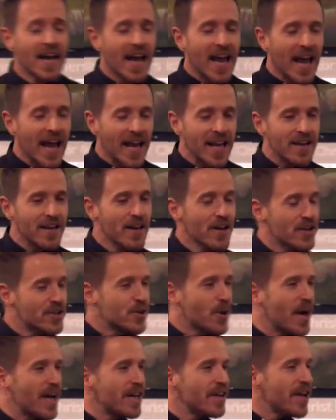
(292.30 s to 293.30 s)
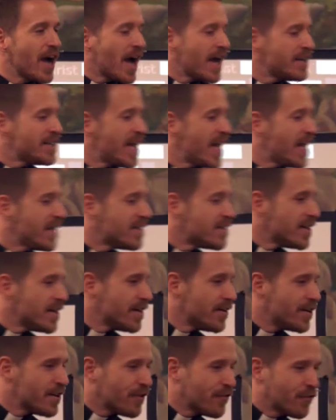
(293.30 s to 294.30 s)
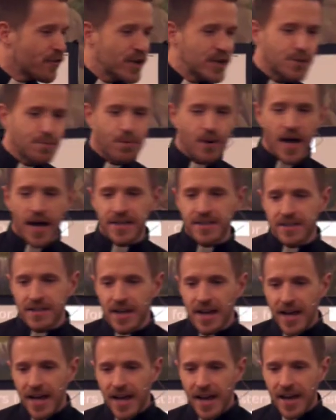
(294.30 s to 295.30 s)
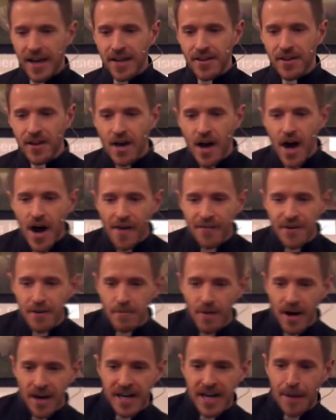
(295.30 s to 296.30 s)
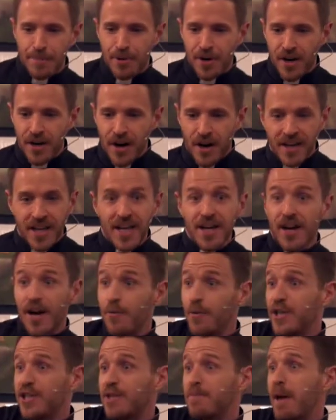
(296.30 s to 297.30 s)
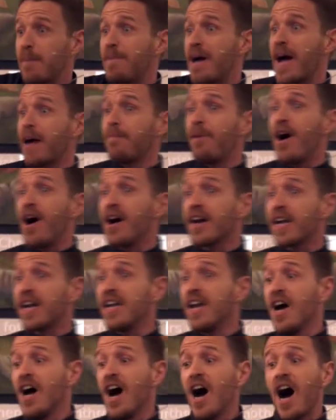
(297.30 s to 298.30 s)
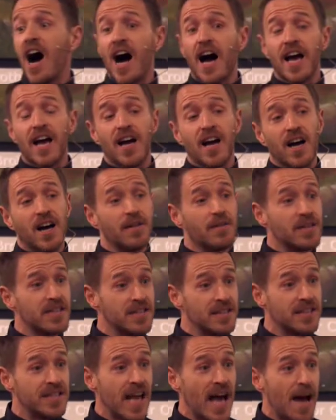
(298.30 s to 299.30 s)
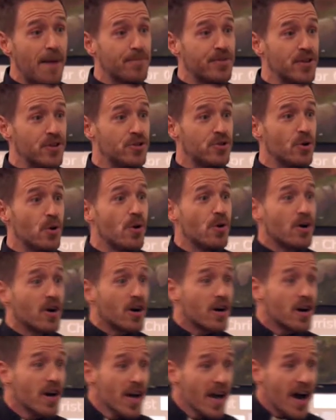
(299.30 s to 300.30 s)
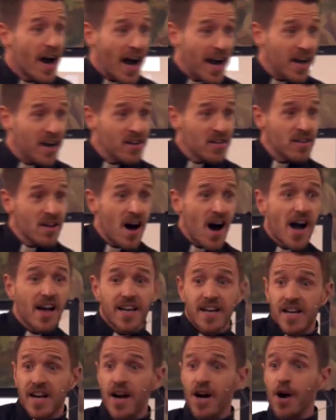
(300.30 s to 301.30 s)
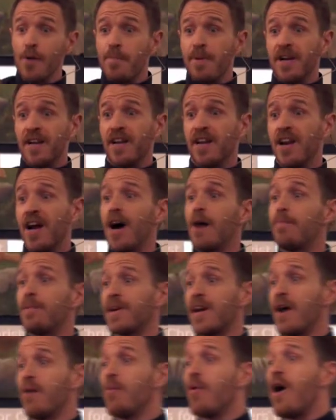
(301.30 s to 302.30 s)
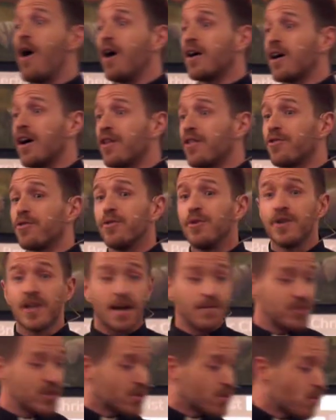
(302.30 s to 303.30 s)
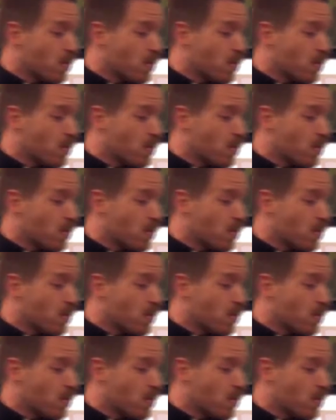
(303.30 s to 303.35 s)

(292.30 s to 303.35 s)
And so I, I take the, the French press and the coffee mug and I put it on here. I reach in my back pocket. I uh, zap the door. I unlock it. I open it up and I walk on through and I'm just